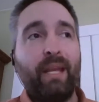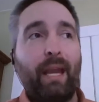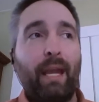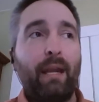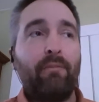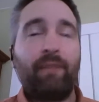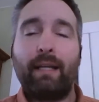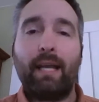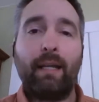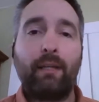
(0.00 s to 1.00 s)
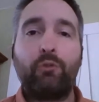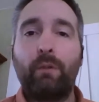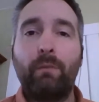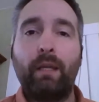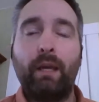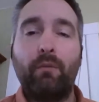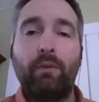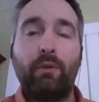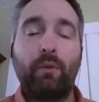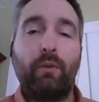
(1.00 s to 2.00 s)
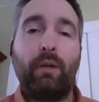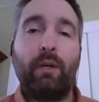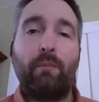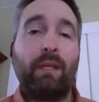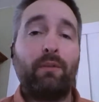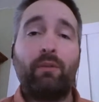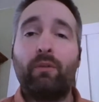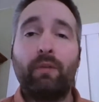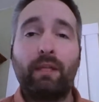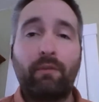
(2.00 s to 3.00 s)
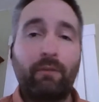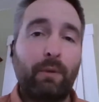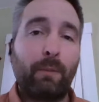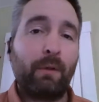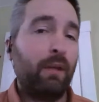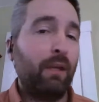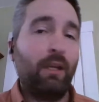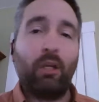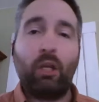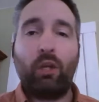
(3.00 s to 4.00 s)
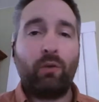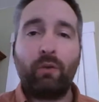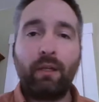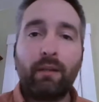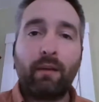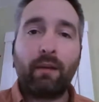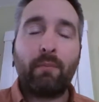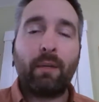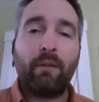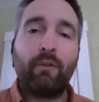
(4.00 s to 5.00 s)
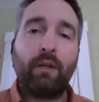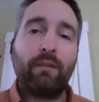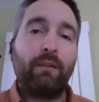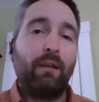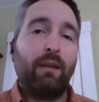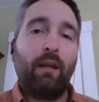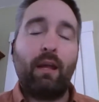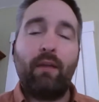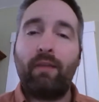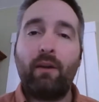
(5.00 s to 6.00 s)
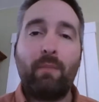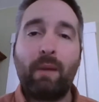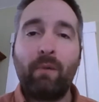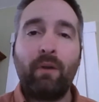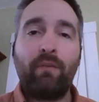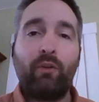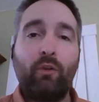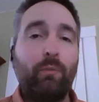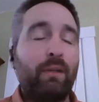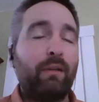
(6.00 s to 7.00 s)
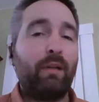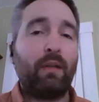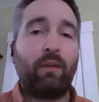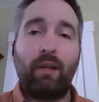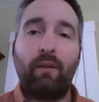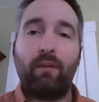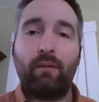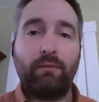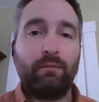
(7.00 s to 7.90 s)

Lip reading: And I find that extremely helpful because you don't need their phone number. You don't need their email address. If they're a member of the group, they're